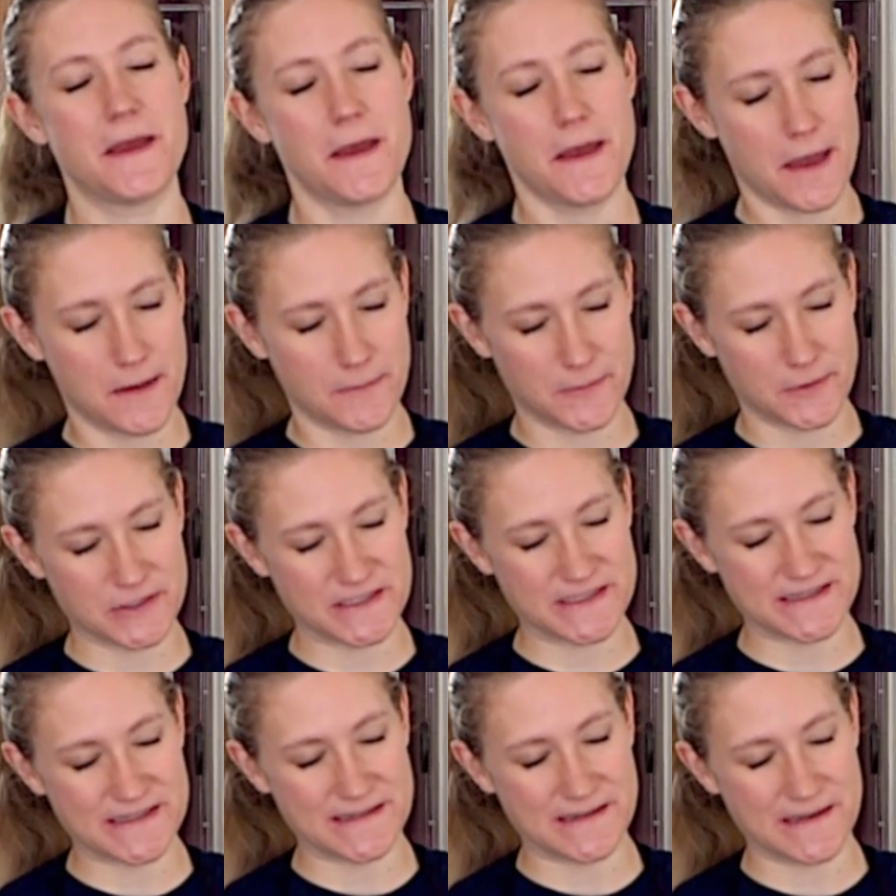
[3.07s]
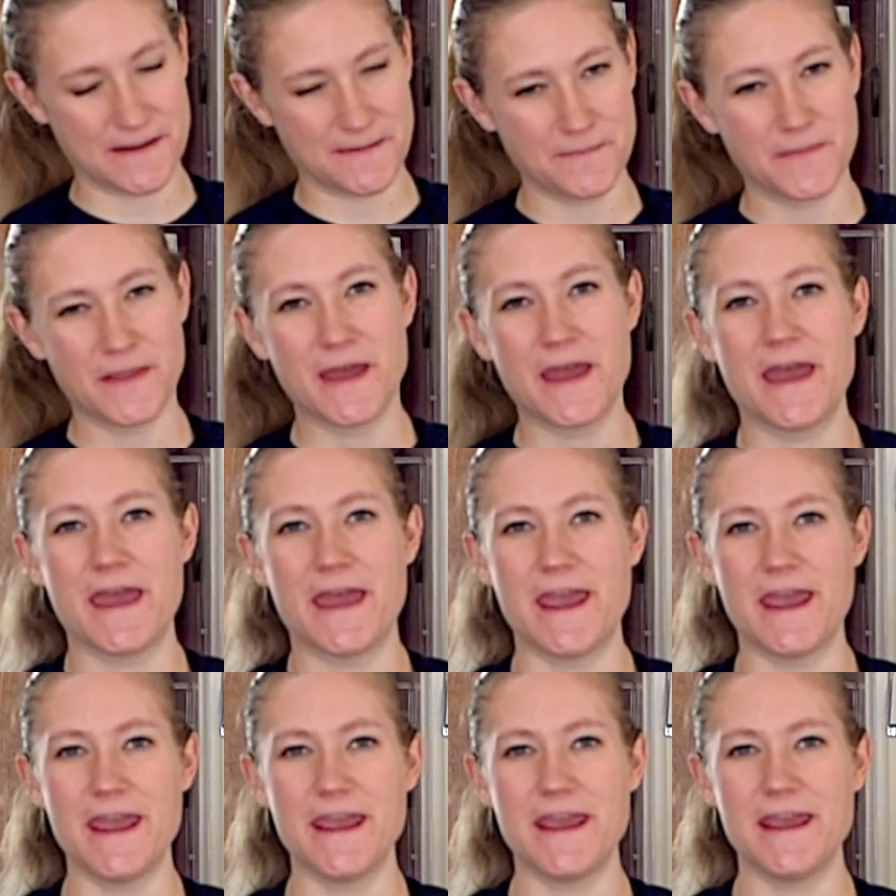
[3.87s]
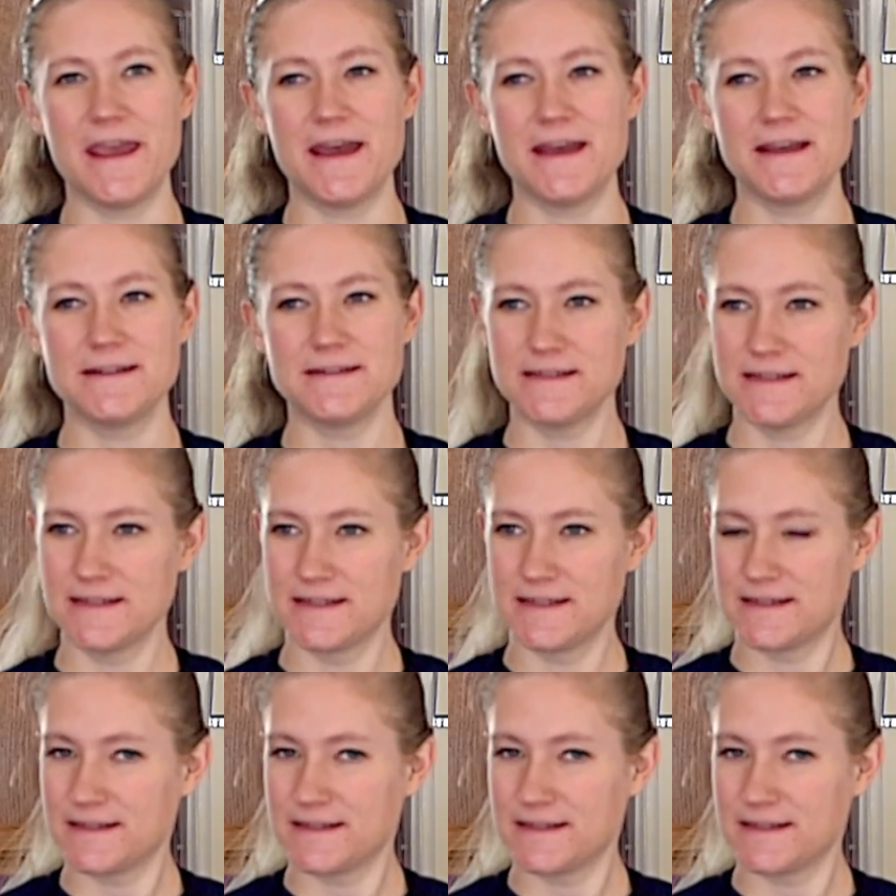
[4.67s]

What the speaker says: I'm Christina, and